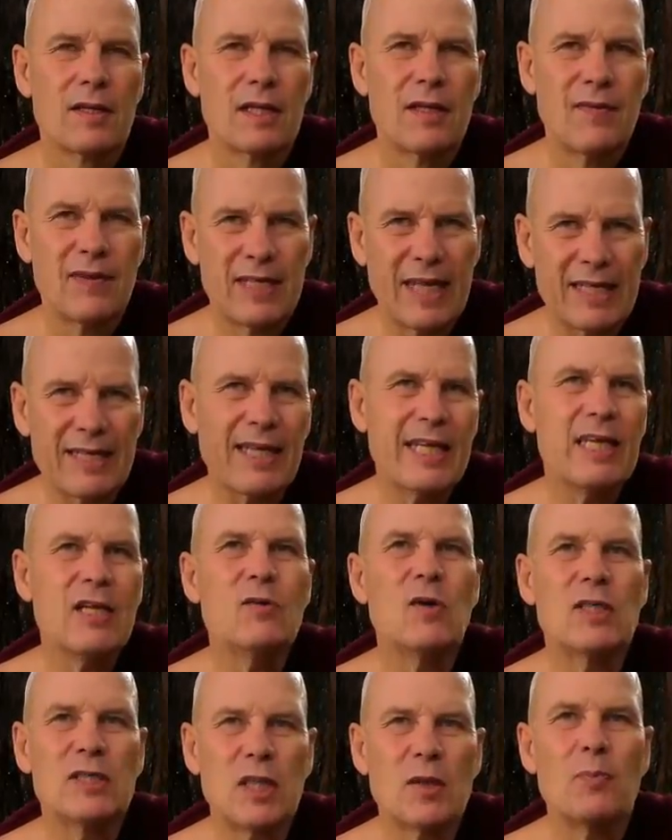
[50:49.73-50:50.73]
Devadatta, he
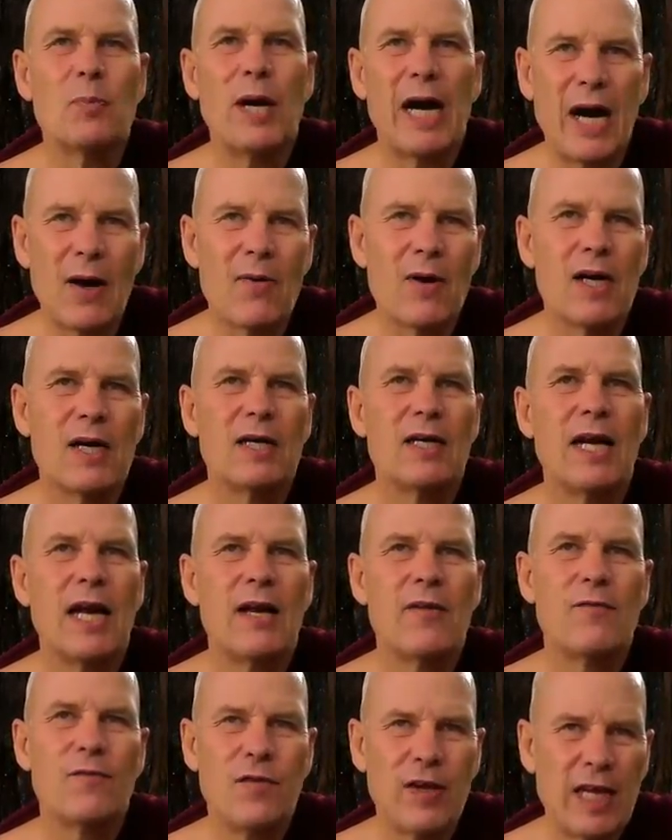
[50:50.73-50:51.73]
wanted power
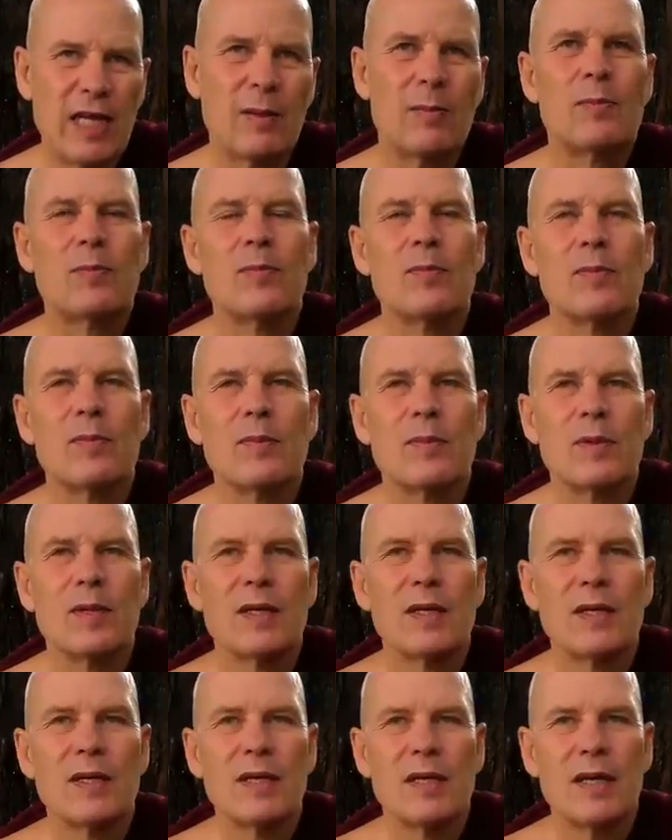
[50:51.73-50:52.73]
and fame,
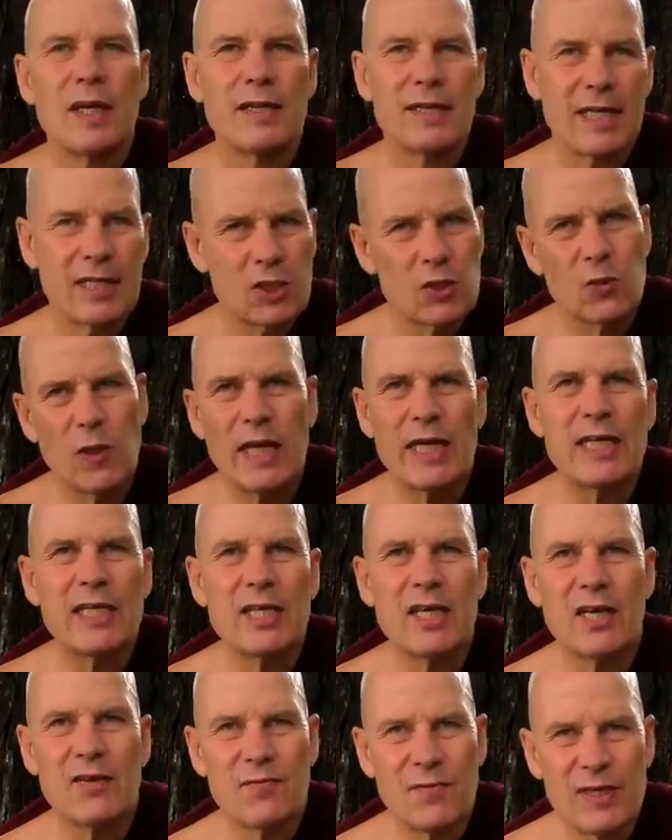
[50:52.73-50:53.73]
and that's why he
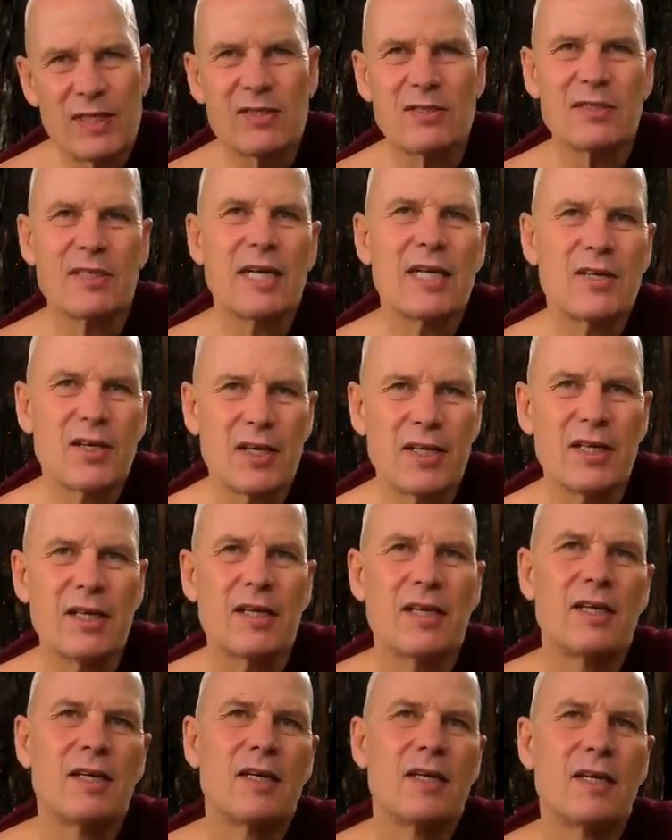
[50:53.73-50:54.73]
convinced
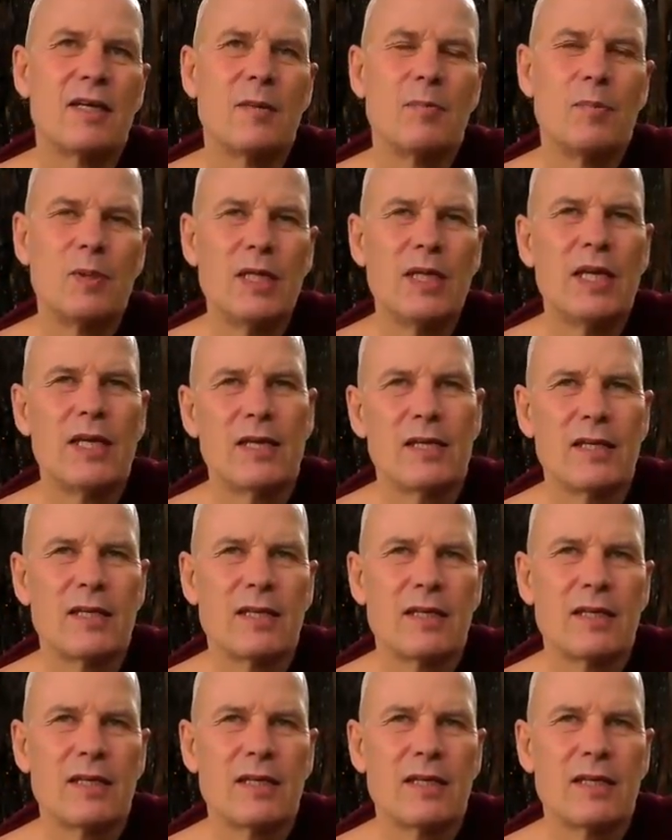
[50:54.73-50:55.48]
another being,